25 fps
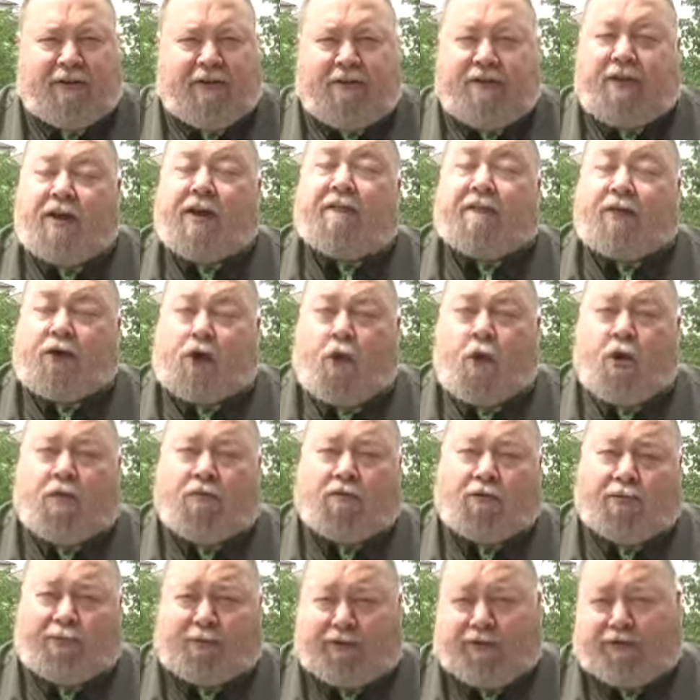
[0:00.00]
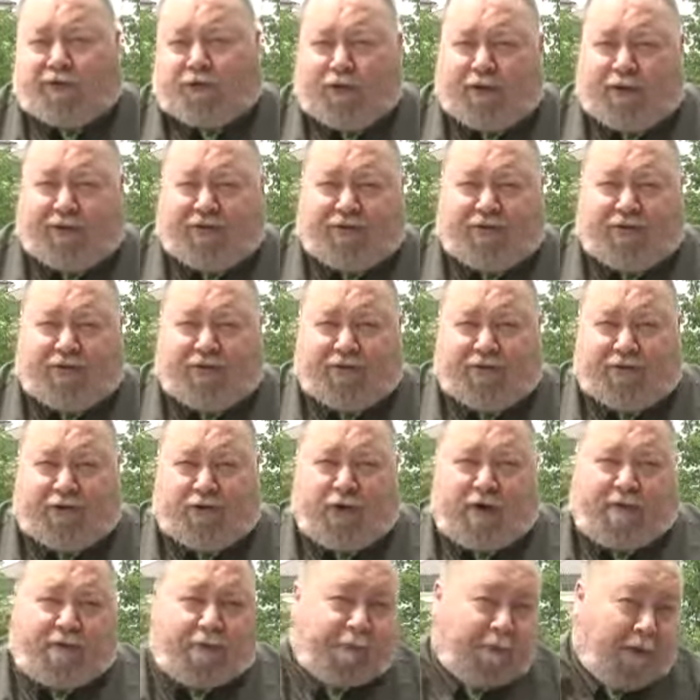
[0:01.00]
Think of a courtroom situation.
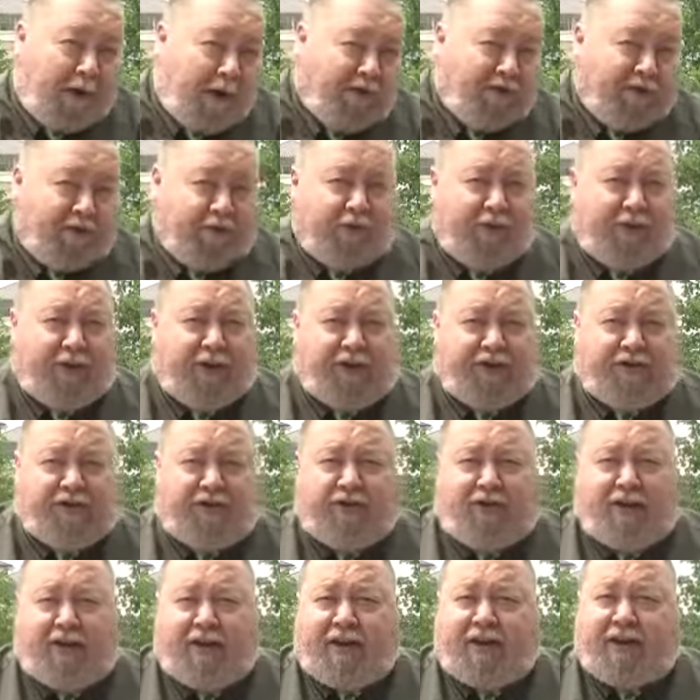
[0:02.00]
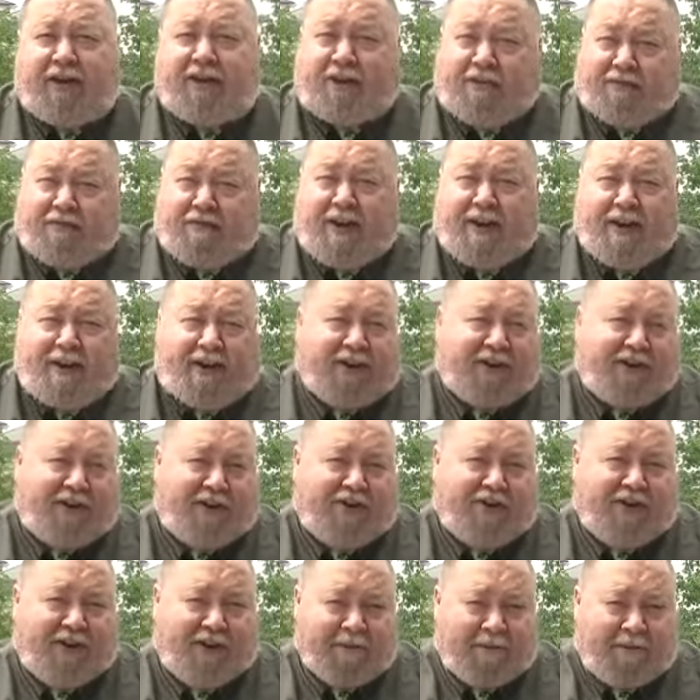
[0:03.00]
You have a prosecuting attorney and a defending
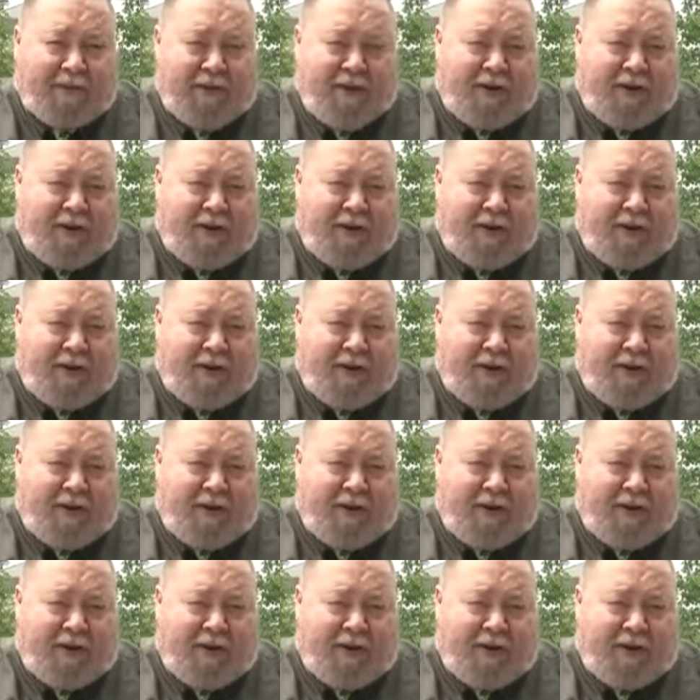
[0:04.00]
attorney.